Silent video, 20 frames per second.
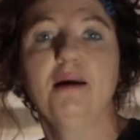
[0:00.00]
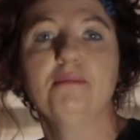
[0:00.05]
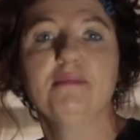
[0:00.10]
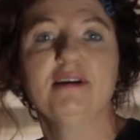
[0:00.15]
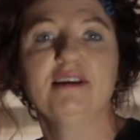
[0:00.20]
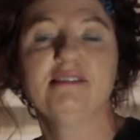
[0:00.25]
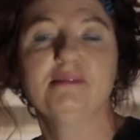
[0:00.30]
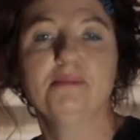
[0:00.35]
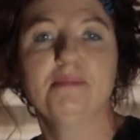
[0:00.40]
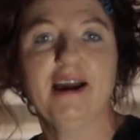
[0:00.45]

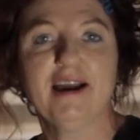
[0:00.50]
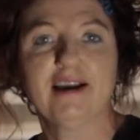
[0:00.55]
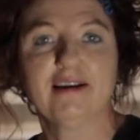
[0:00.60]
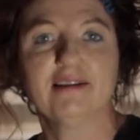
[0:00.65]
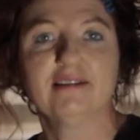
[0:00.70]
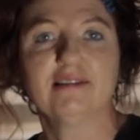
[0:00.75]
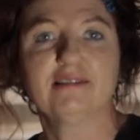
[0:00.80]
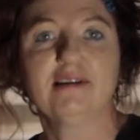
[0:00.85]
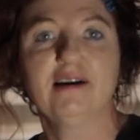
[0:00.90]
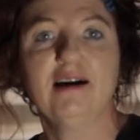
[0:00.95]
is
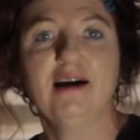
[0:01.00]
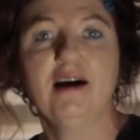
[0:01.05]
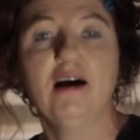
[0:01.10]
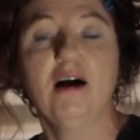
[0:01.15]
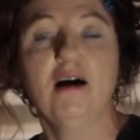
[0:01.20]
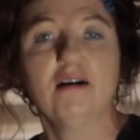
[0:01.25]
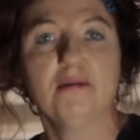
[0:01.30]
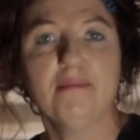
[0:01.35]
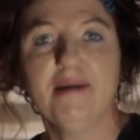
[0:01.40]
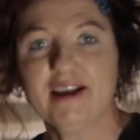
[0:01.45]
magnetized
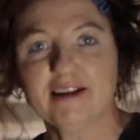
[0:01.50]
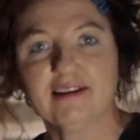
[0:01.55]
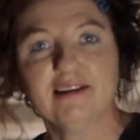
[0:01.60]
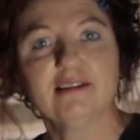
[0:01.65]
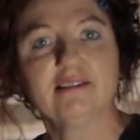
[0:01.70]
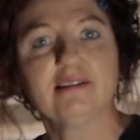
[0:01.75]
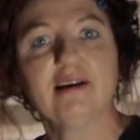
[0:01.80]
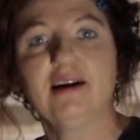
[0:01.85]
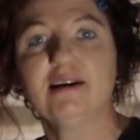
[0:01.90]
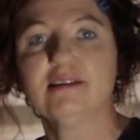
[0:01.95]
are
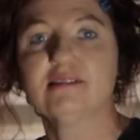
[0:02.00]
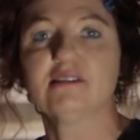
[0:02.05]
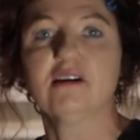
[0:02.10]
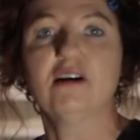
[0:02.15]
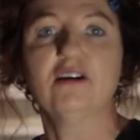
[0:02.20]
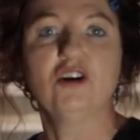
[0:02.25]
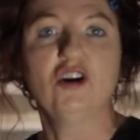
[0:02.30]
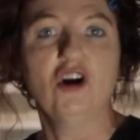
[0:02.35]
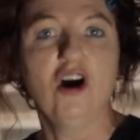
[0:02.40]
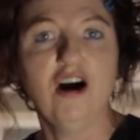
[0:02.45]
magnetized
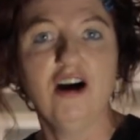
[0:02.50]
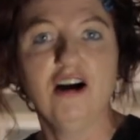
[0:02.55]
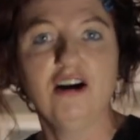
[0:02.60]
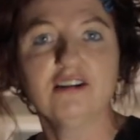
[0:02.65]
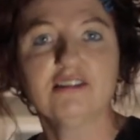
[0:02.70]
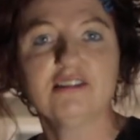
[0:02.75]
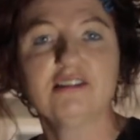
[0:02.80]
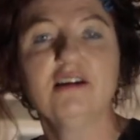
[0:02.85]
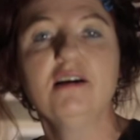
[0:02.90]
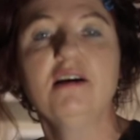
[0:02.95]
or not,